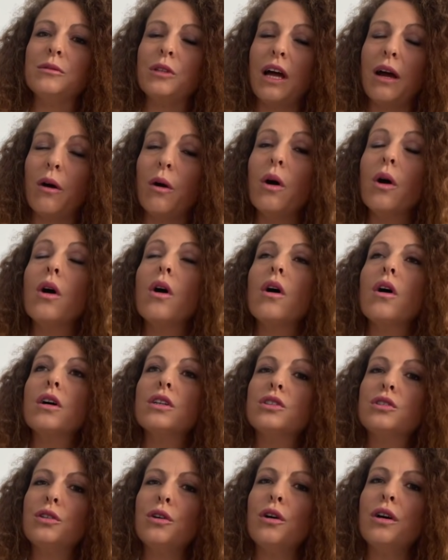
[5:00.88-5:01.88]
now
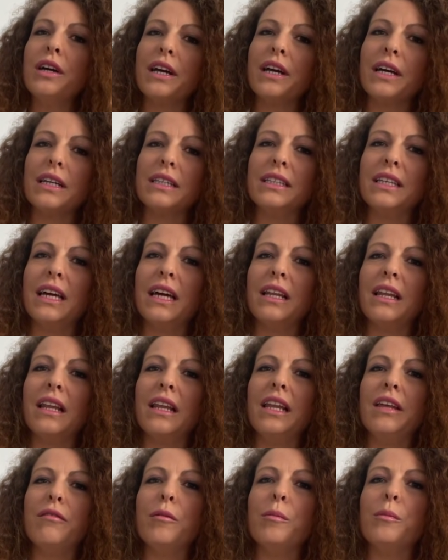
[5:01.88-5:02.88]
stronger
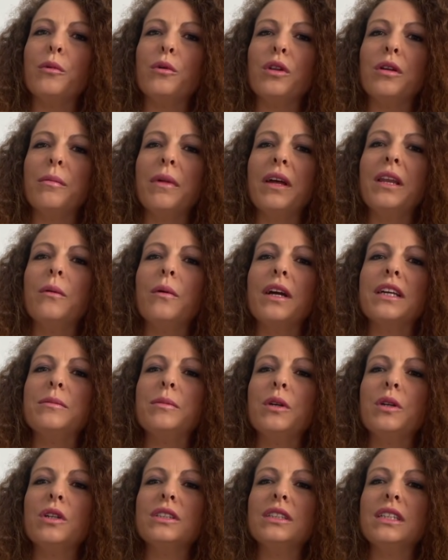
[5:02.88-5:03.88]
than Liverpool in many ways
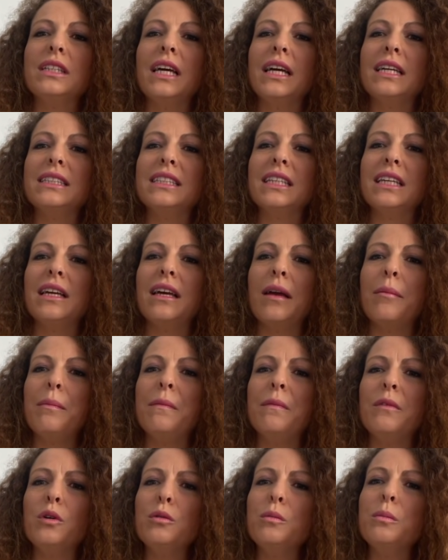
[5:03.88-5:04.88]
because it has a
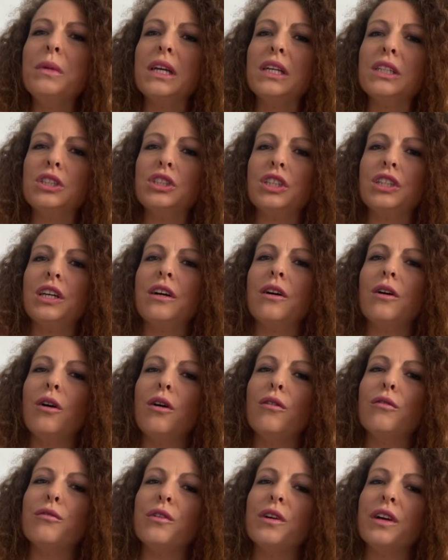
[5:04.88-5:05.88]
good mixture
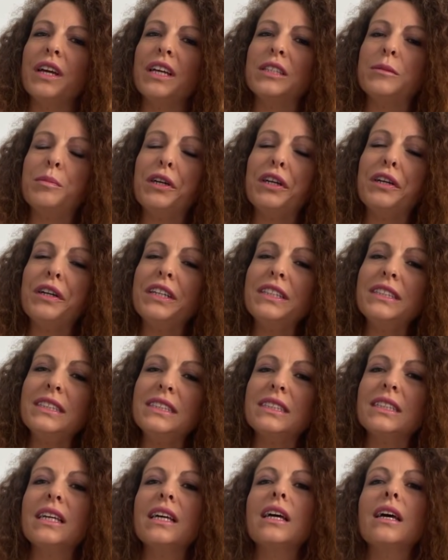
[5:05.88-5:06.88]
of
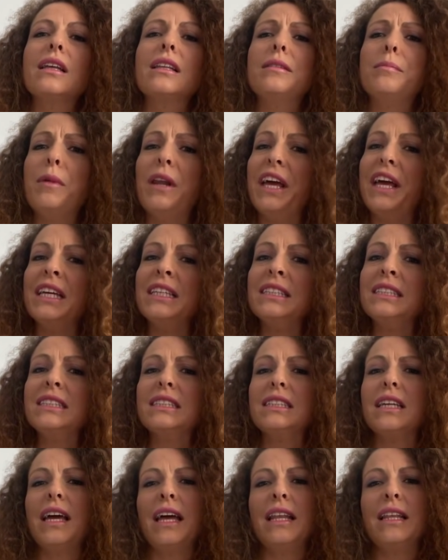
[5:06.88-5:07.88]
experience
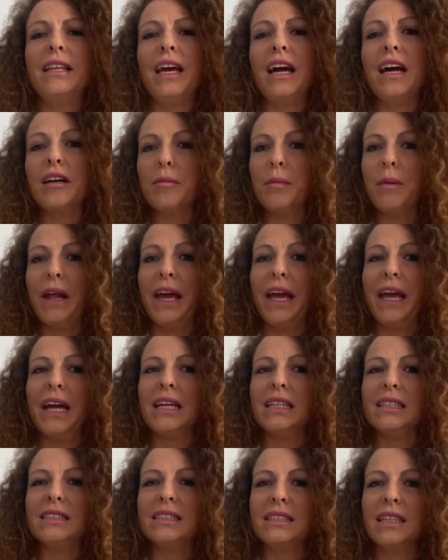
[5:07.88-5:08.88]
players and young
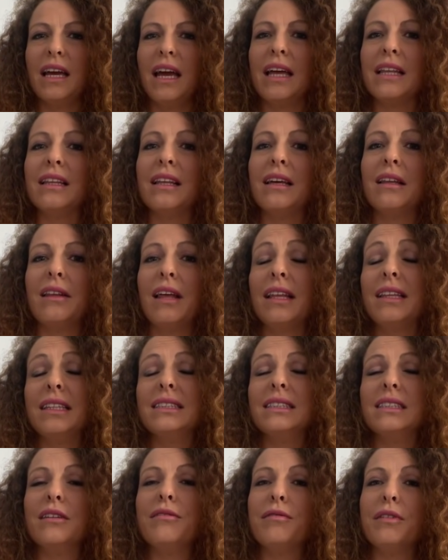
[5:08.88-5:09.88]
players. And uh, that
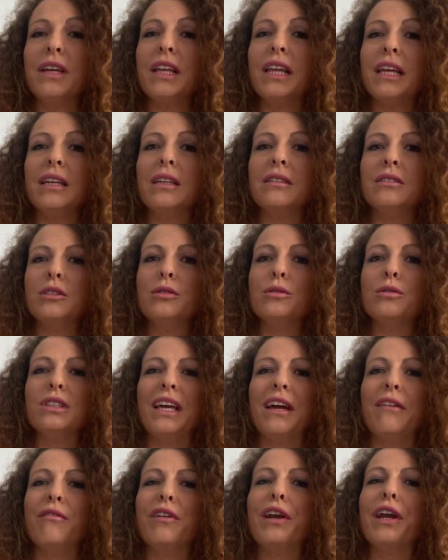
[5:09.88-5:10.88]
is the feeling too.
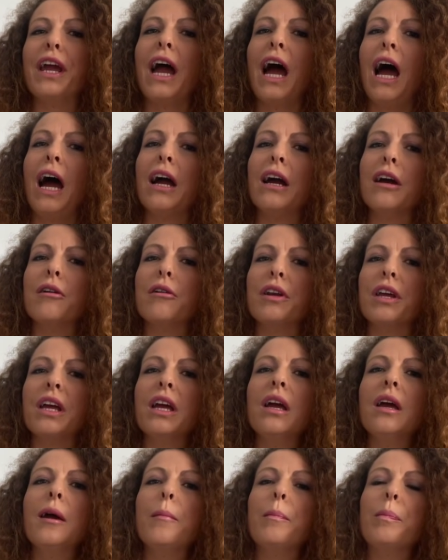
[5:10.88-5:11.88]
They're very
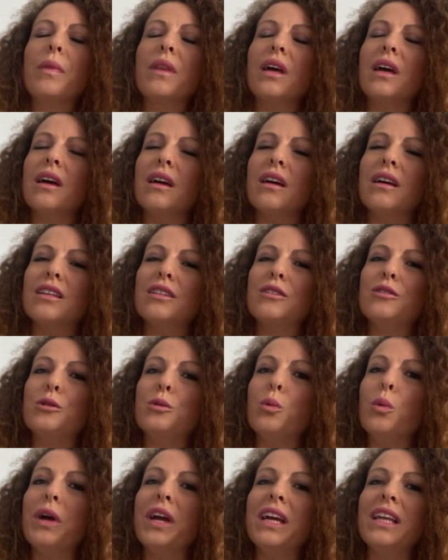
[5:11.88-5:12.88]
hungry uh,
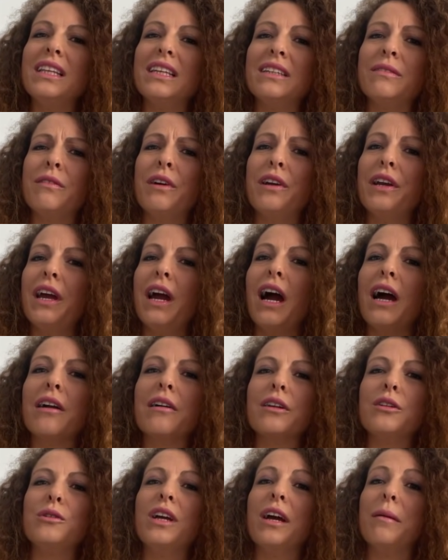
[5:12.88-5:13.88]
to win, they're very
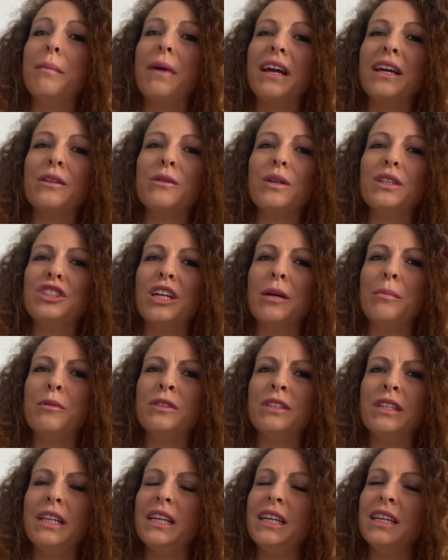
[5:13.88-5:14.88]
hungry to get back into the
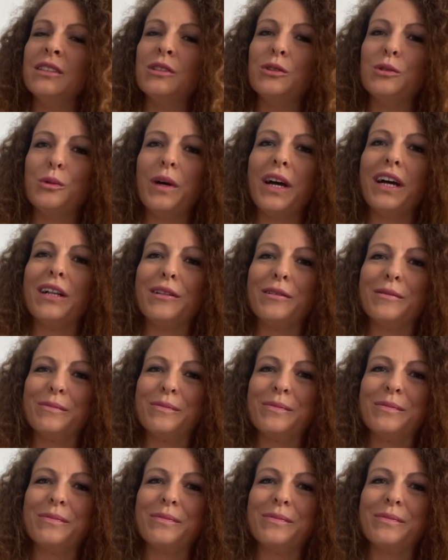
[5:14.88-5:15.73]
Champions League and do well.